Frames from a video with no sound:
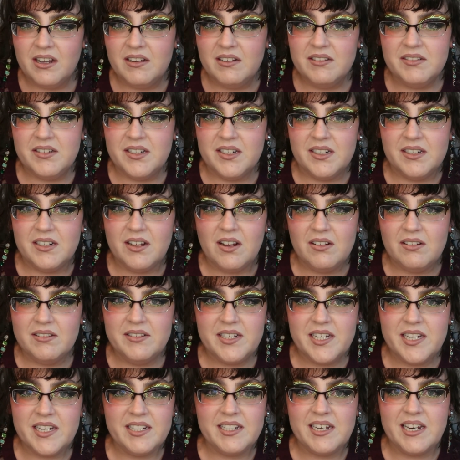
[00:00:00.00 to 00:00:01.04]
Uh,
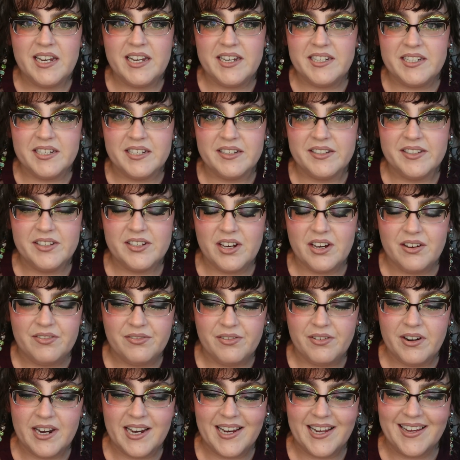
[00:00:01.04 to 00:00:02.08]
titillating stuff,
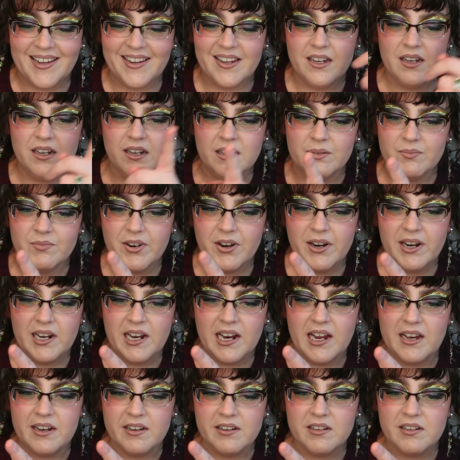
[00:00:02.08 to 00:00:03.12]
really. I'm very
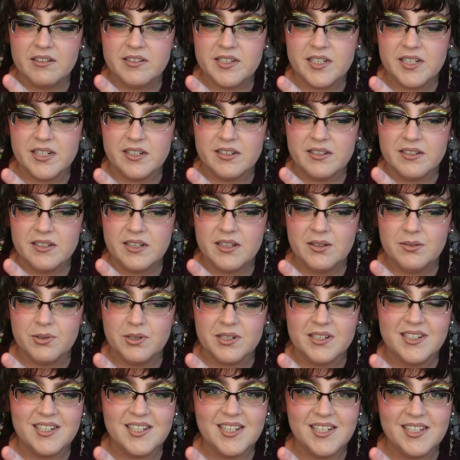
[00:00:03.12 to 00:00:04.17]
glad I got to say the
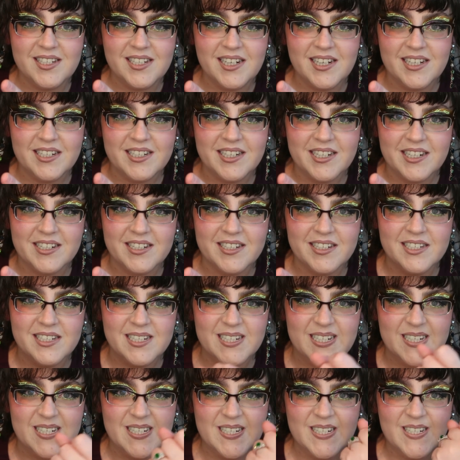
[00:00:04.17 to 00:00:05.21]
word titillating
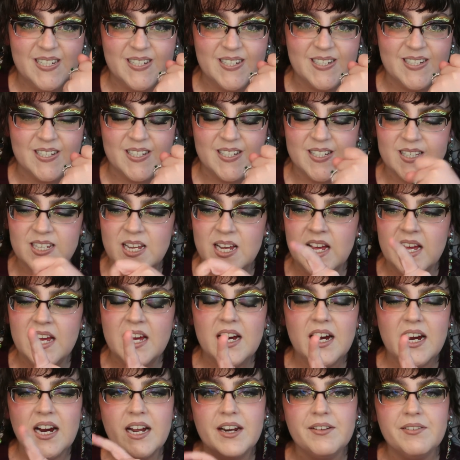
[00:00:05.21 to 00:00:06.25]
today. Yes.
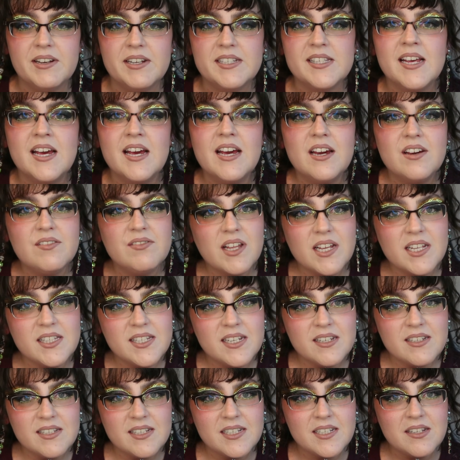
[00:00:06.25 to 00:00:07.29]
Anyways, if that
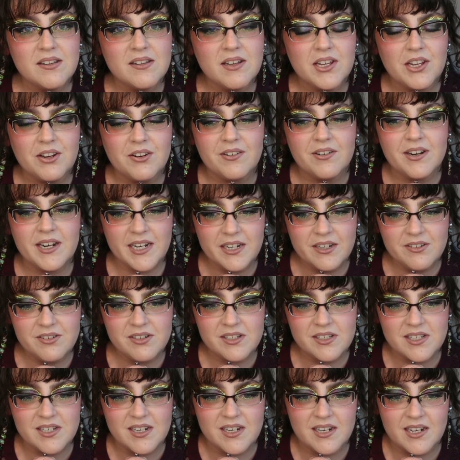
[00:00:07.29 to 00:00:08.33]
sounds like something you're
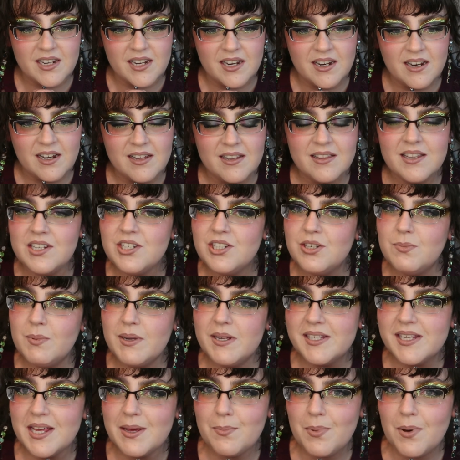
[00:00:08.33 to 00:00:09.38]
interested in, then do
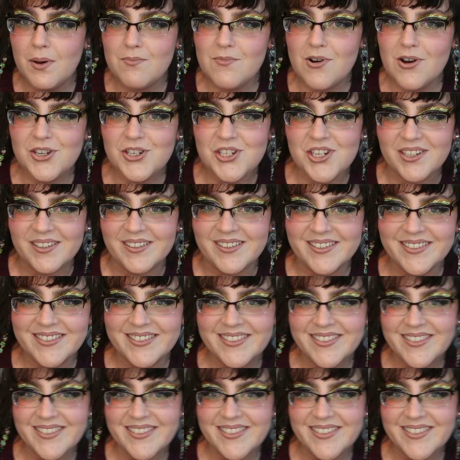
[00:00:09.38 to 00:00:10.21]
please keep on watching.